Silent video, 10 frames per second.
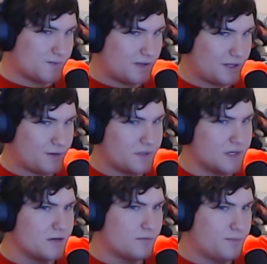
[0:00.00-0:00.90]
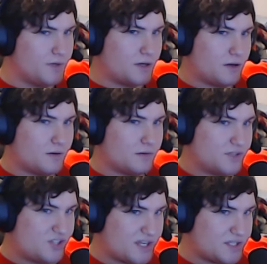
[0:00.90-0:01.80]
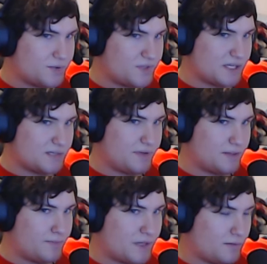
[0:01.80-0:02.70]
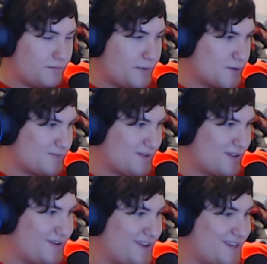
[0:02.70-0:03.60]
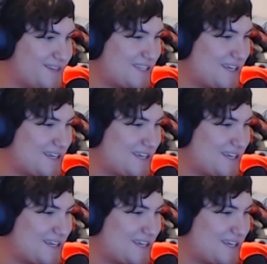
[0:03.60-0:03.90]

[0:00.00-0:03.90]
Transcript: Malone. Jay's 2 cents built Post Malone his.